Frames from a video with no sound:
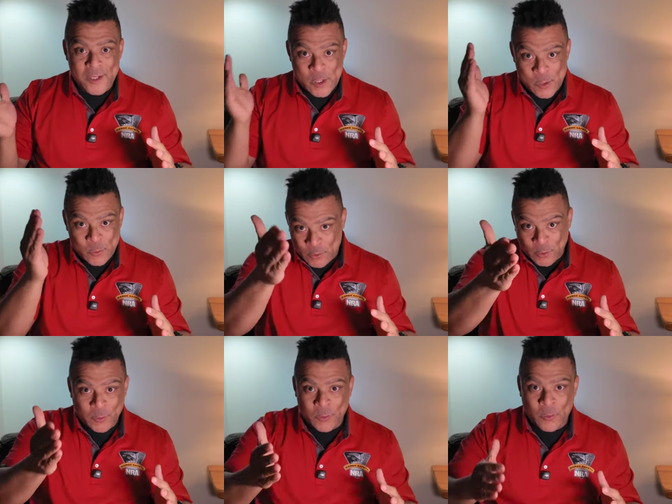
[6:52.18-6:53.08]
you're
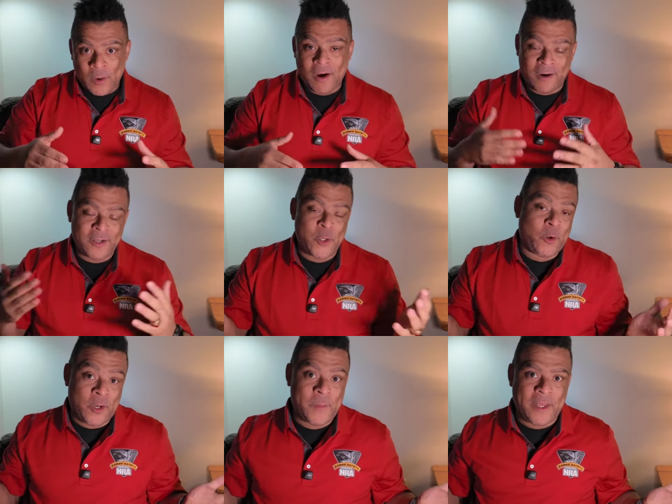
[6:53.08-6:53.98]

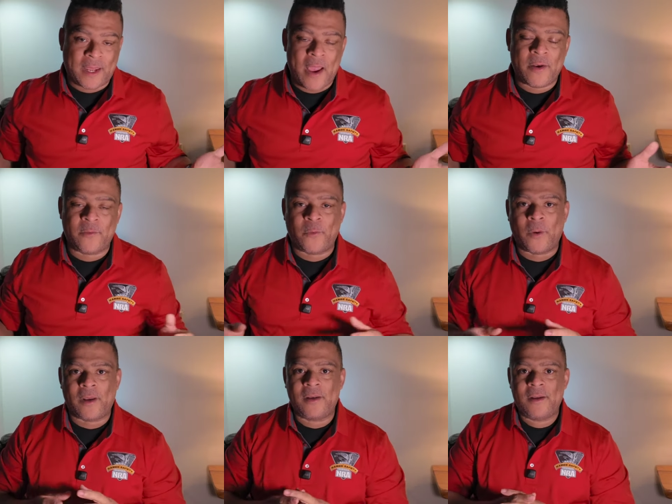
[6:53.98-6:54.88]
going to be accounted
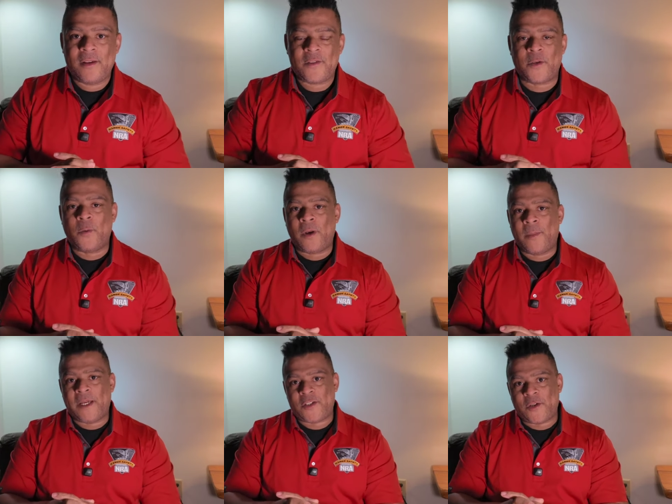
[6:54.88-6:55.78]
for it. So you want
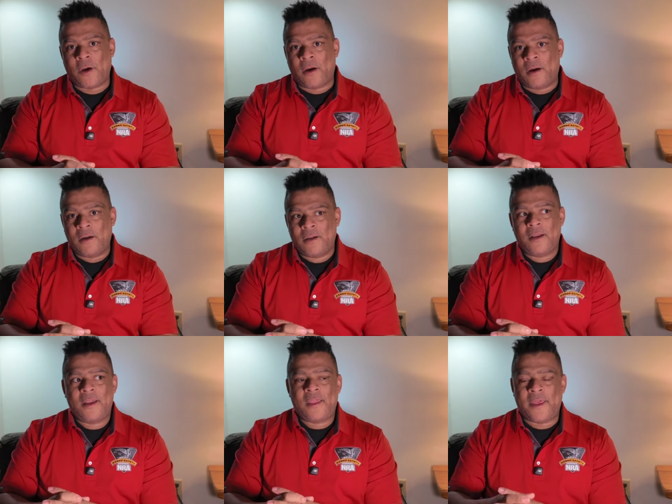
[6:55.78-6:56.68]
to make sure
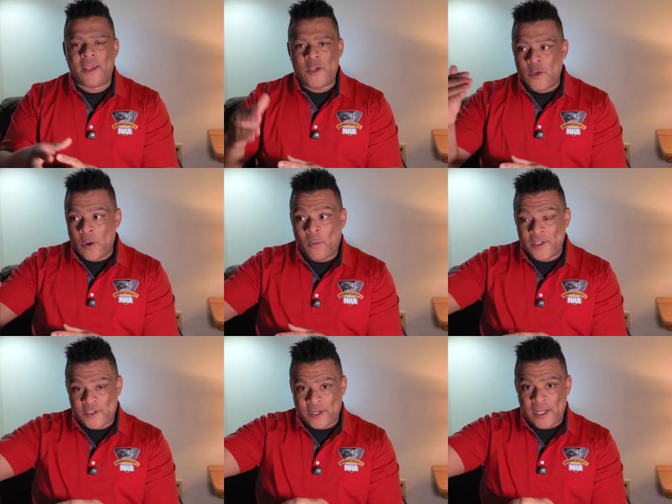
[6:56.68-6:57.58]
that you know
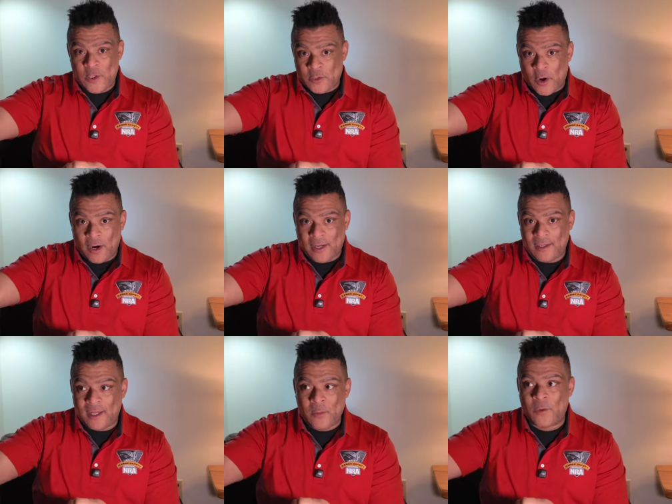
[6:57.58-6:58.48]
what's your
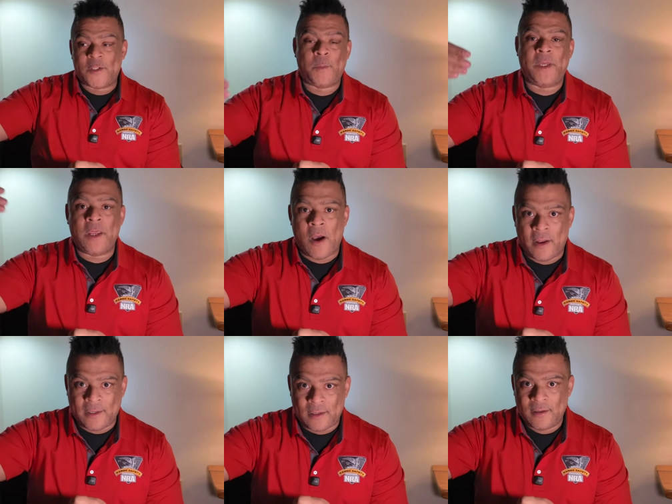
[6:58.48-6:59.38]
target and what's
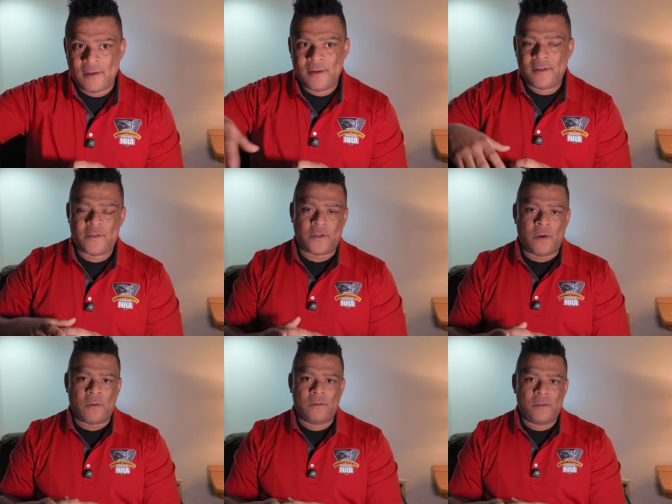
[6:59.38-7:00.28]
beyond it.
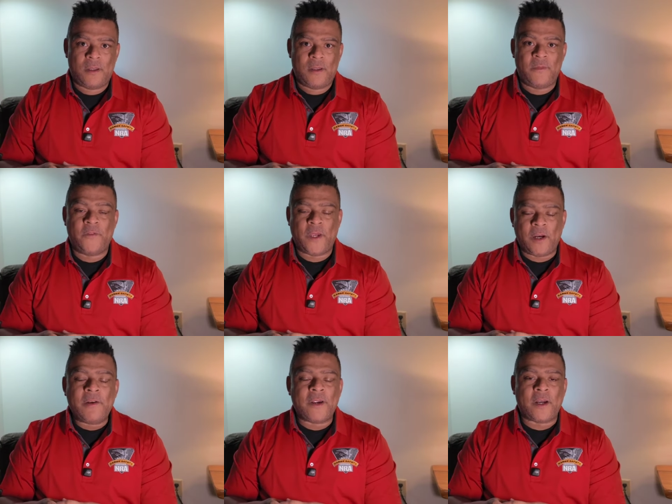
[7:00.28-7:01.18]
So be
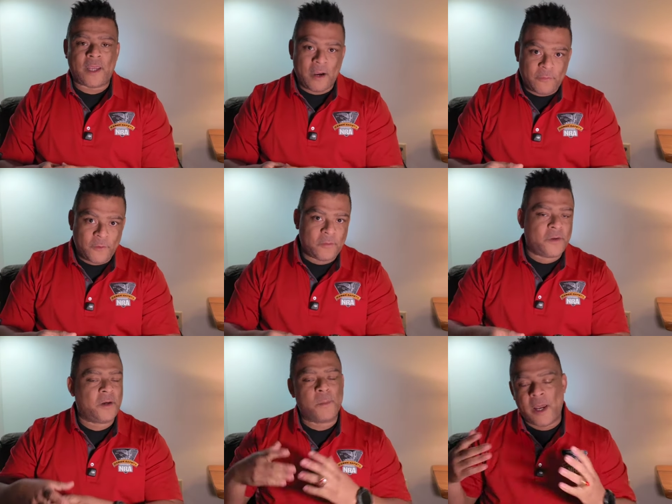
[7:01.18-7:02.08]
very, very careful,
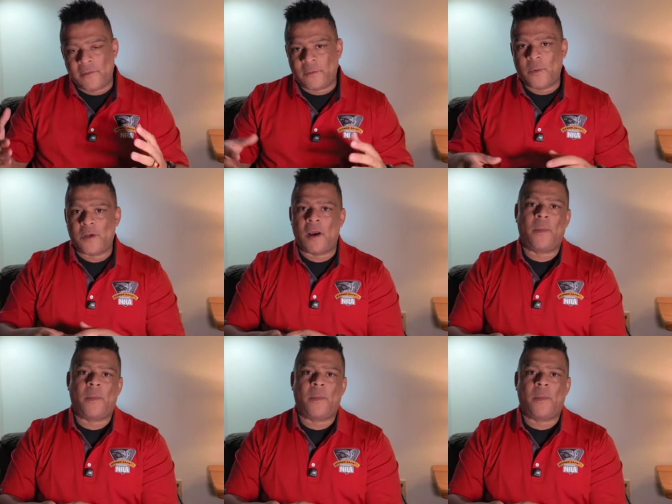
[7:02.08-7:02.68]
very mindful when you're